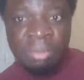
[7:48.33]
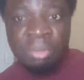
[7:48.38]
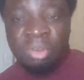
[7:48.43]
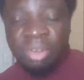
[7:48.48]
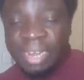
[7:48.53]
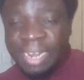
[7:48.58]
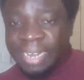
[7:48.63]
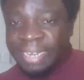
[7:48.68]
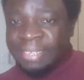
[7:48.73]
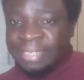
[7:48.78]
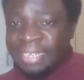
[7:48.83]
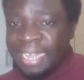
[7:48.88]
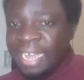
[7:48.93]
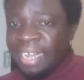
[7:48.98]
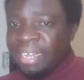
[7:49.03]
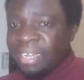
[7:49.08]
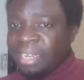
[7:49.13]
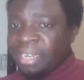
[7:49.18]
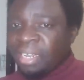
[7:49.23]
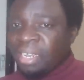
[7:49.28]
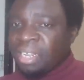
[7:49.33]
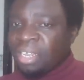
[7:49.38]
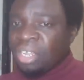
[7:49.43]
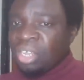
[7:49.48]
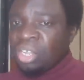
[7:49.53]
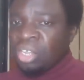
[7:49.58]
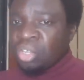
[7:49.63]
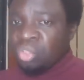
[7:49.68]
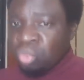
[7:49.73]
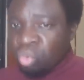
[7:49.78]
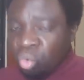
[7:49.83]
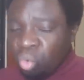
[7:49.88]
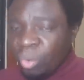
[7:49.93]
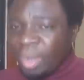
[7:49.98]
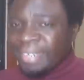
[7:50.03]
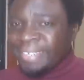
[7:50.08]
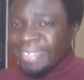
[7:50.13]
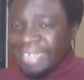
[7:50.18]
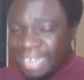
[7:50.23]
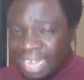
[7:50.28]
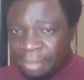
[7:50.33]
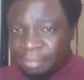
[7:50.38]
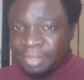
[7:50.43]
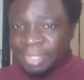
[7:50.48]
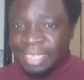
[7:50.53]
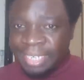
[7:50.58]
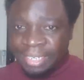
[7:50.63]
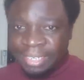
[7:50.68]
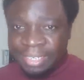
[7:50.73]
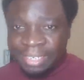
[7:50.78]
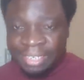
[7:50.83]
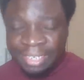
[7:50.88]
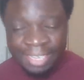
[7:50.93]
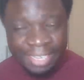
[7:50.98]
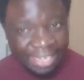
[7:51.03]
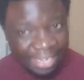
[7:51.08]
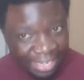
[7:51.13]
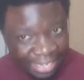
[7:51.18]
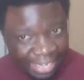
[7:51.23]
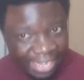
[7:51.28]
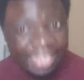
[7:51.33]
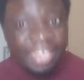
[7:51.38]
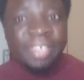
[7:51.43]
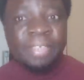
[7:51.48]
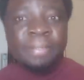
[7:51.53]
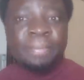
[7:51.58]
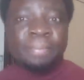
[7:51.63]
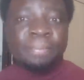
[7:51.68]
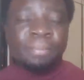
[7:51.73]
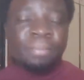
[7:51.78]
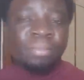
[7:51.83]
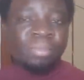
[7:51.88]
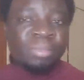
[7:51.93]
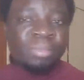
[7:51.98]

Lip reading: We don't understand through what circumstance. Kenei,